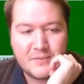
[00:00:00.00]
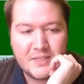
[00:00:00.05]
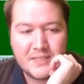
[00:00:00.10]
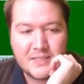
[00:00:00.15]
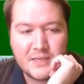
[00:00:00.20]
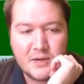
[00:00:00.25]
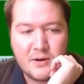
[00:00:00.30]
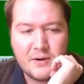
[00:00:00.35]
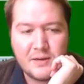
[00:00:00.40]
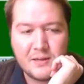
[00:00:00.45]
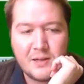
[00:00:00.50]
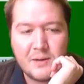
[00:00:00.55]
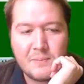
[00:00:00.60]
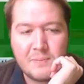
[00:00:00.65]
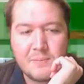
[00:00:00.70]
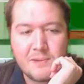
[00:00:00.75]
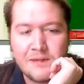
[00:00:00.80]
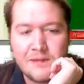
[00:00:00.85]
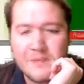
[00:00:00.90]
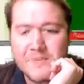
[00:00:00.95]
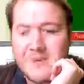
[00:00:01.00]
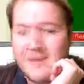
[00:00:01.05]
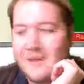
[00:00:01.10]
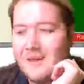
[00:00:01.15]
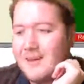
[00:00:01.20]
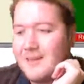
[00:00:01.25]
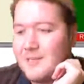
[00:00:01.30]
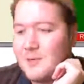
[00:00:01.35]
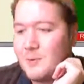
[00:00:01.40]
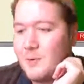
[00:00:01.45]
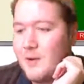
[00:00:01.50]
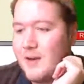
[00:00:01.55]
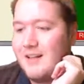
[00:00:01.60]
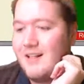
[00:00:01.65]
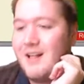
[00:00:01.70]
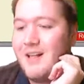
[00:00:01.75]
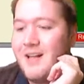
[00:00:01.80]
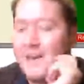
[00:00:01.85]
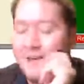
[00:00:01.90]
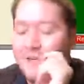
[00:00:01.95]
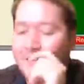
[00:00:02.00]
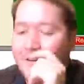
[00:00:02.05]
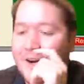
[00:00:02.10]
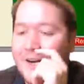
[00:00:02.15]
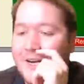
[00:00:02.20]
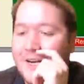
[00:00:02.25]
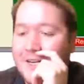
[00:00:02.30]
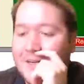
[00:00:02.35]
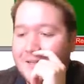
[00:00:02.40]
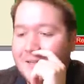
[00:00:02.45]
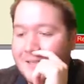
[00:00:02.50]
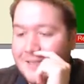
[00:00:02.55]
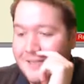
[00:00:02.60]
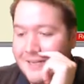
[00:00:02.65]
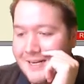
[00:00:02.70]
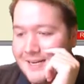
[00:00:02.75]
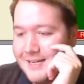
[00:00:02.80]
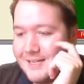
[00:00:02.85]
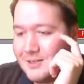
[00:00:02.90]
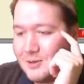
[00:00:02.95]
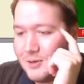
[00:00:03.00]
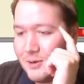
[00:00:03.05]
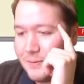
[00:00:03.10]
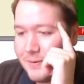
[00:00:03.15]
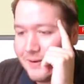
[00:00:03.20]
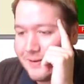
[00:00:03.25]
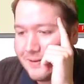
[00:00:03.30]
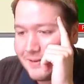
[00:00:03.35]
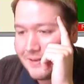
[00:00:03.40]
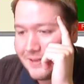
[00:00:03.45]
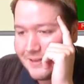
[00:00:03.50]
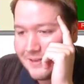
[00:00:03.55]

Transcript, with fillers: That's going a lot better than my last weekly free uh, tournament.